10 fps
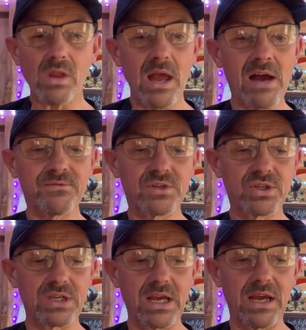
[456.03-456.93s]
after
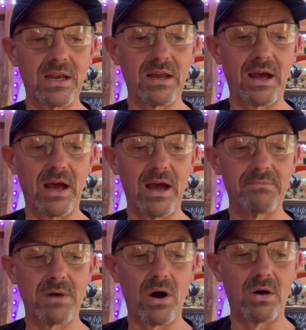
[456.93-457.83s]
seeing
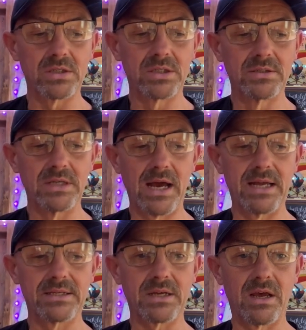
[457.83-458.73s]
Mark
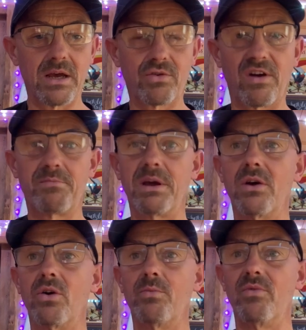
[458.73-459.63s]
at Craft Beer
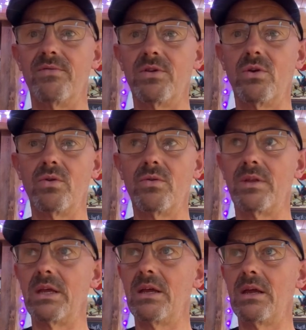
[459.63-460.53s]
Hub review
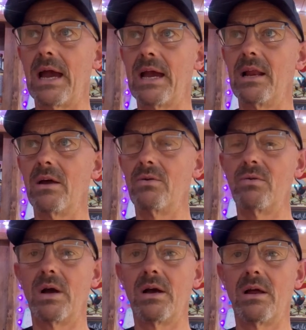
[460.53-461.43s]
the
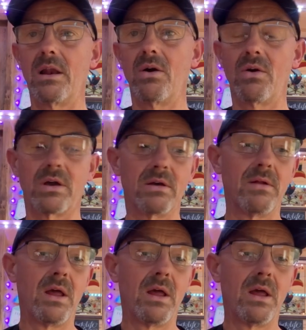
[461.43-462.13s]
Halo lager,